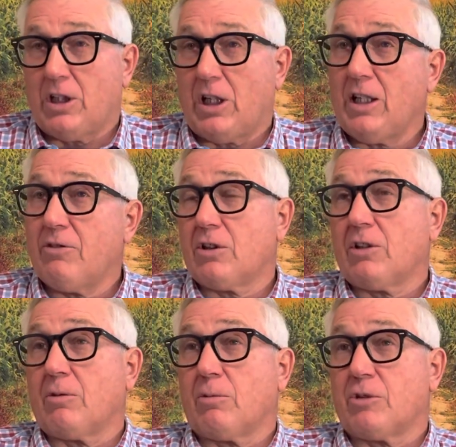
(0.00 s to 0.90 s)
I
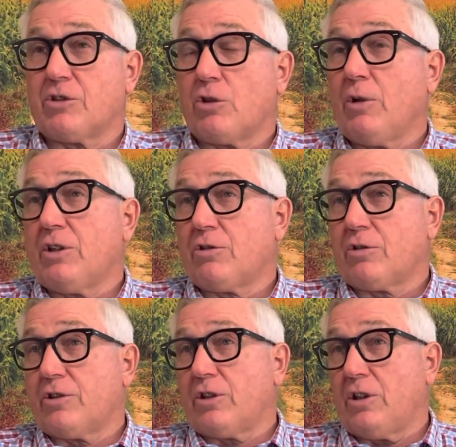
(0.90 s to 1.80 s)
even was so
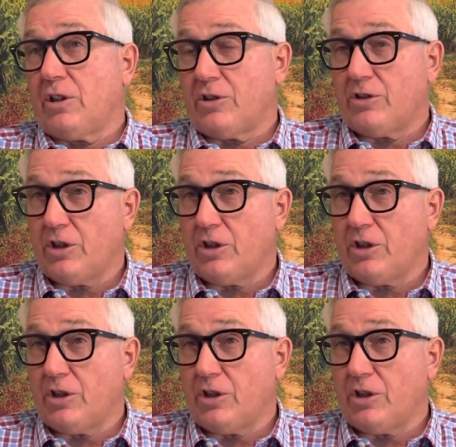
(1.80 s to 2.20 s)
interested in